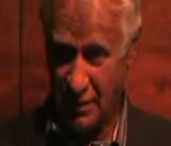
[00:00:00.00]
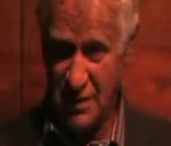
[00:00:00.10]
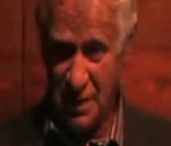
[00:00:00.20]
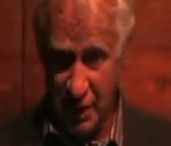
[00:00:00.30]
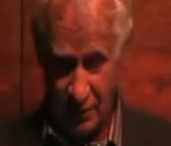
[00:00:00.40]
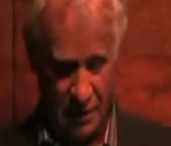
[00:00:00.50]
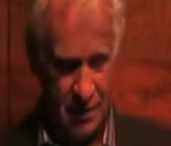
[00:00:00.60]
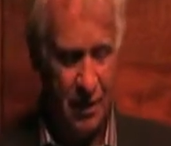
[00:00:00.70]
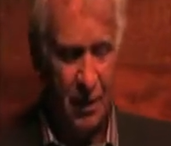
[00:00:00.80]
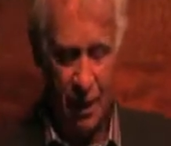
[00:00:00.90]
the sails
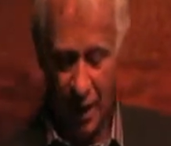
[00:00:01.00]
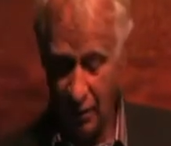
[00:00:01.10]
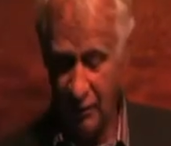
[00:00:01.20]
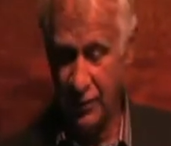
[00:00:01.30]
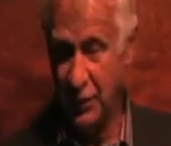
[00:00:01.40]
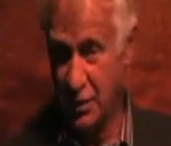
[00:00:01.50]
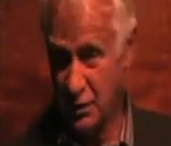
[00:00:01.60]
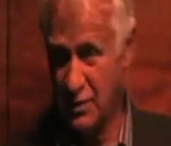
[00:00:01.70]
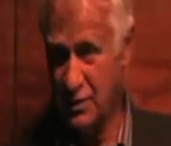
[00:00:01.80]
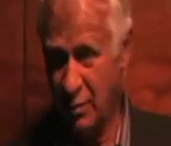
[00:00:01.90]
of the use of